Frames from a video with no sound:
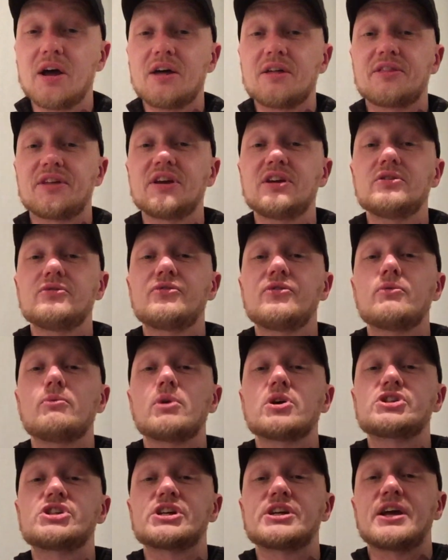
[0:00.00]
Thank you for
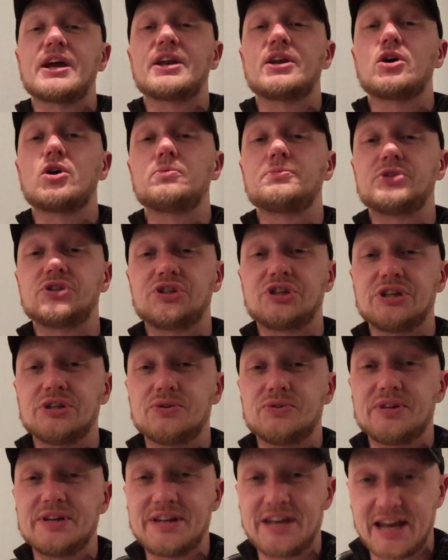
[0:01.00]
watching, and I hope to see you
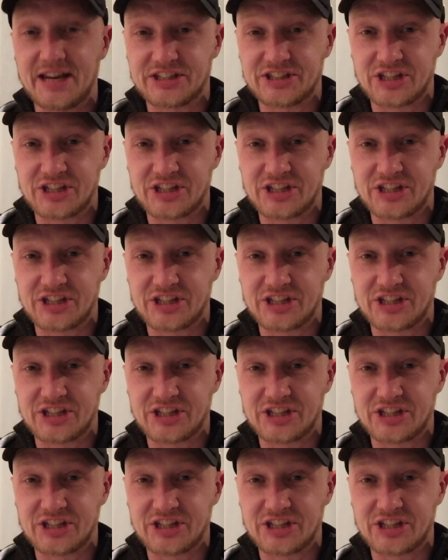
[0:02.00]
next